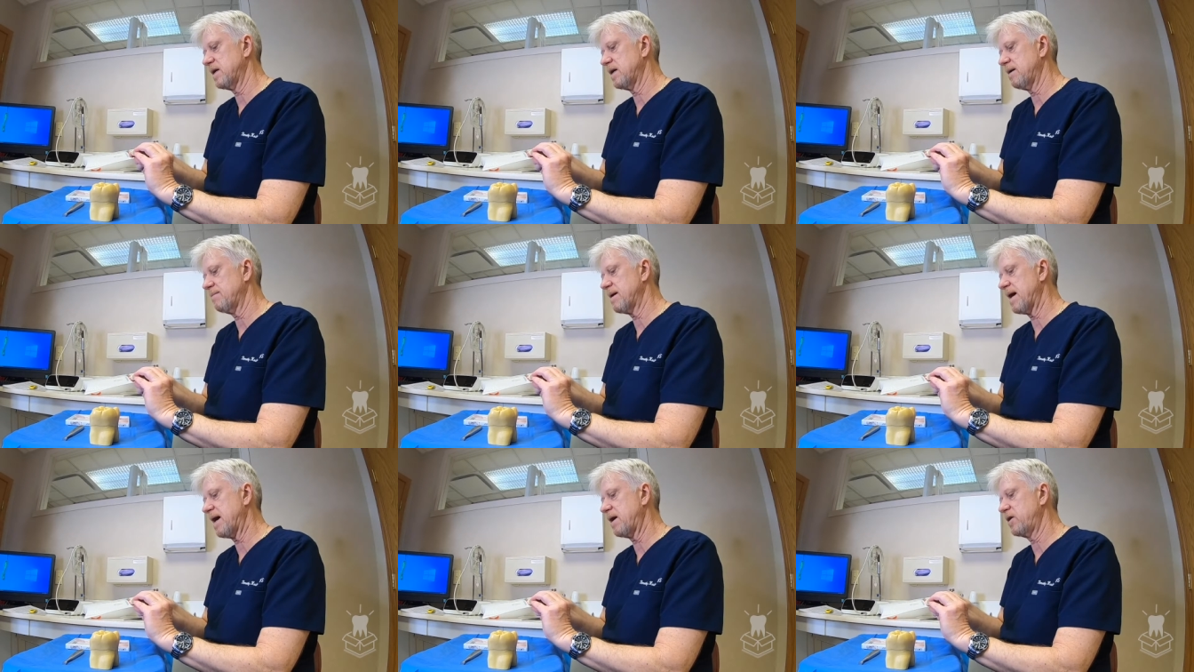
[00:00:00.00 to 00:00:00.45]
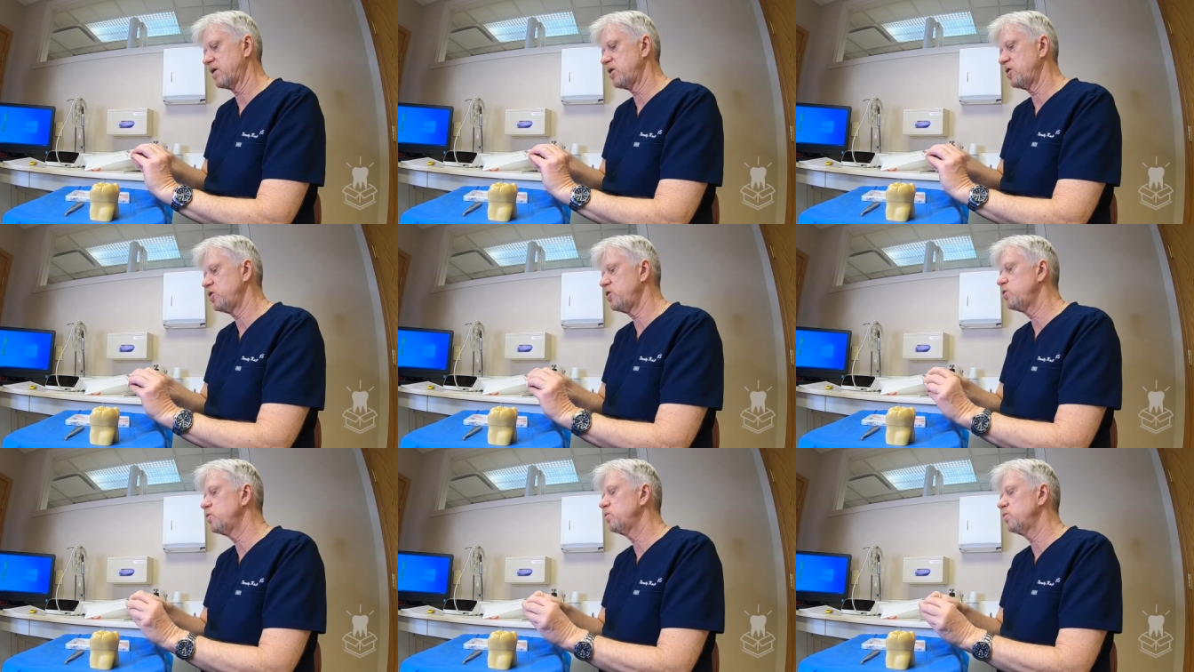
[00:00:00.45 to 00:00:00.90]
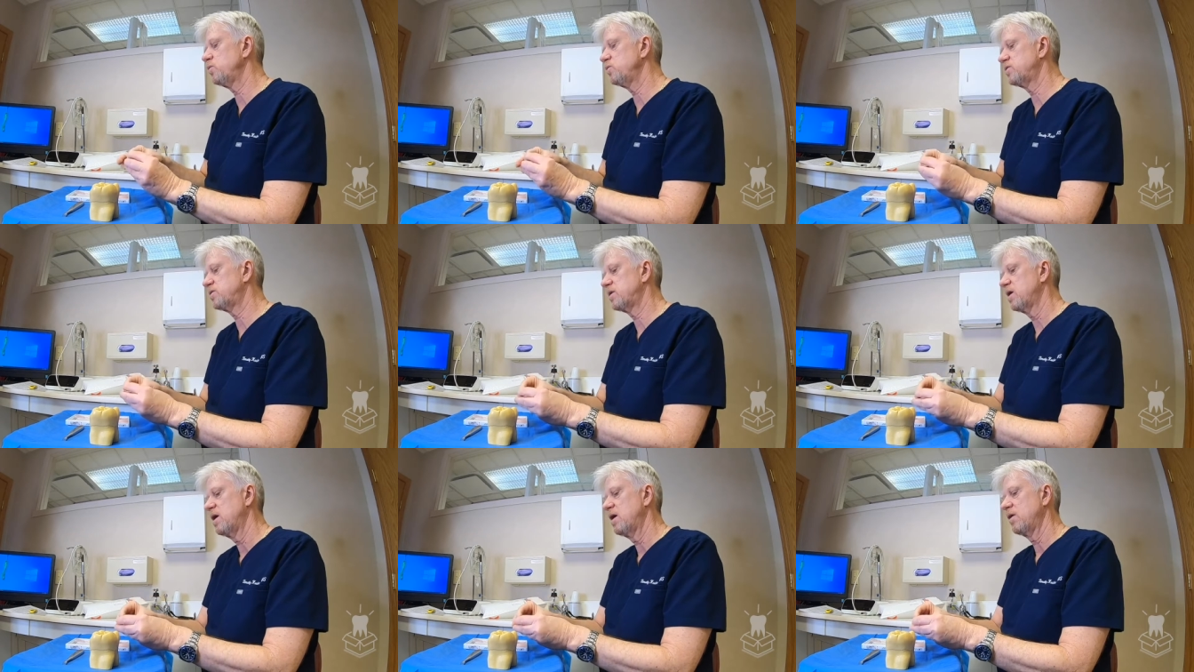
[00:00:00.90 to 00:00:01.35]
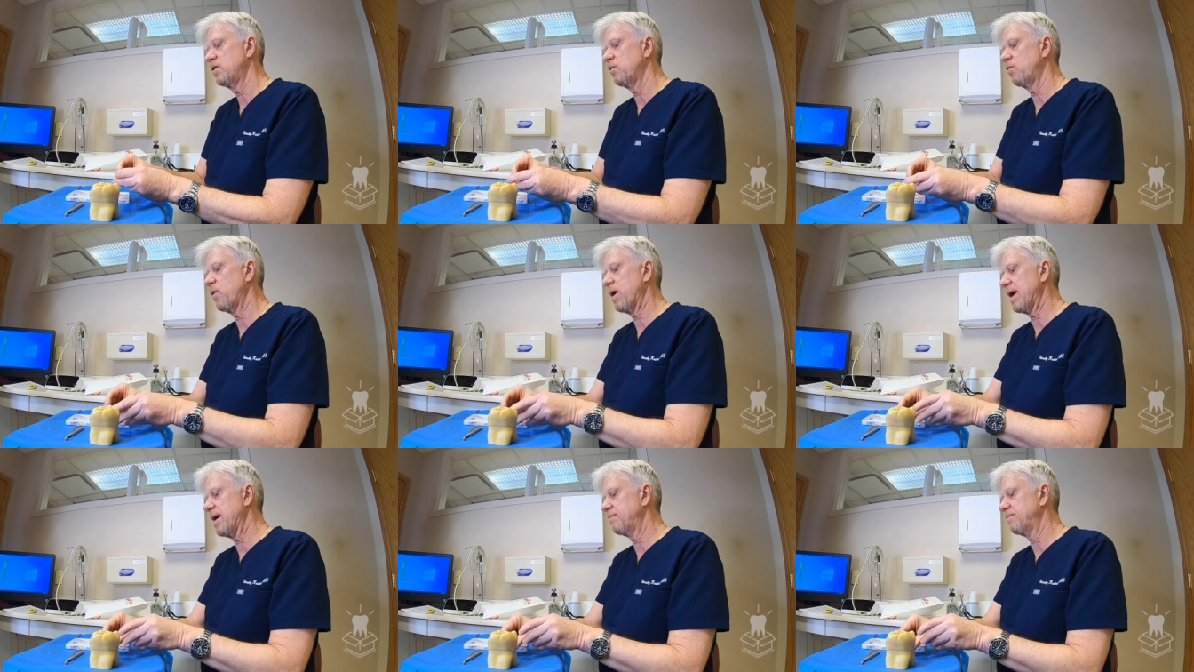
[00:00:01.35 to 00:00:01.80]
how to use the
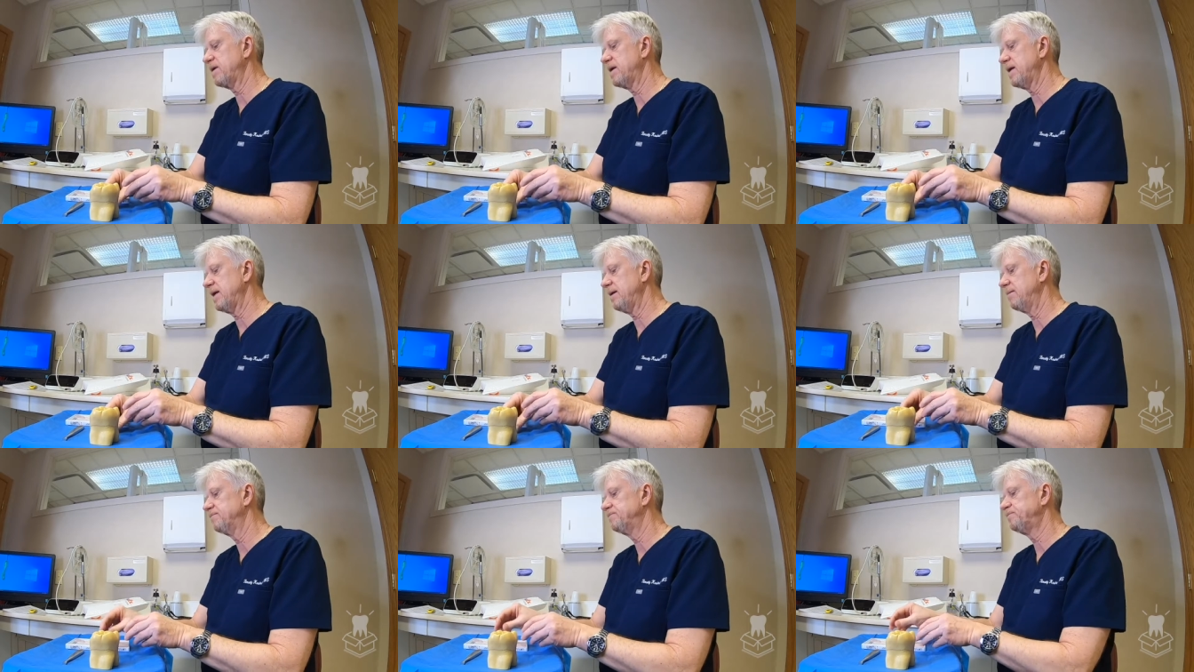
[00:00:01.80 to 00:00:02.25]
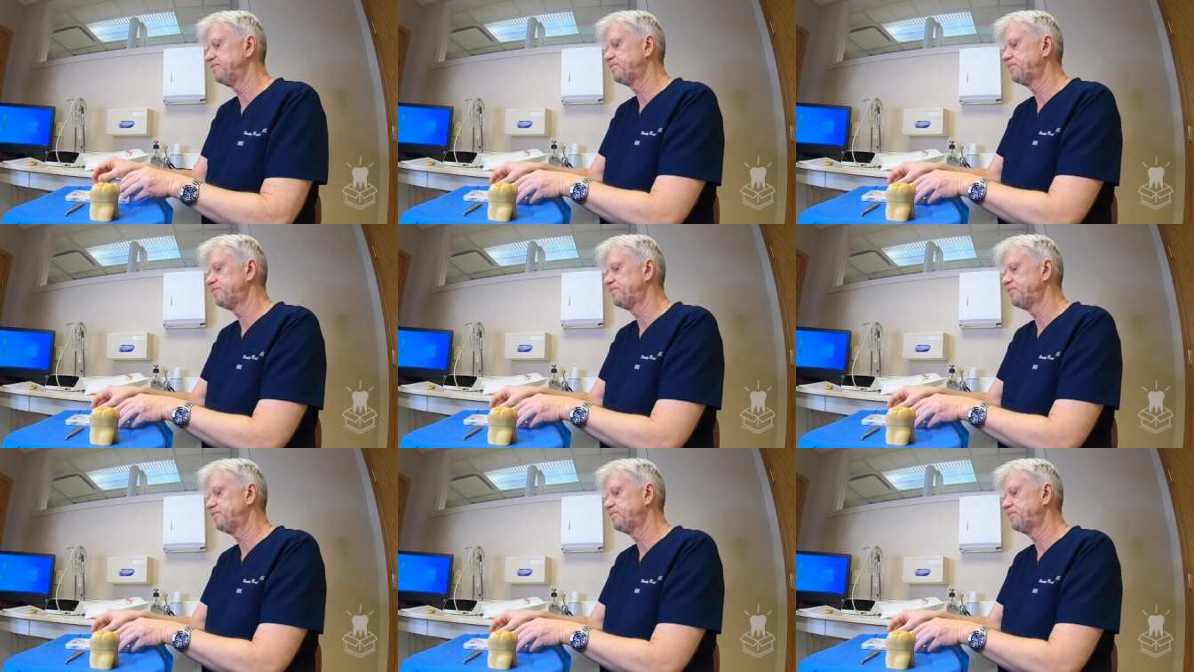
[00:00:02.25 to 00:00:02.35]
Wamkey.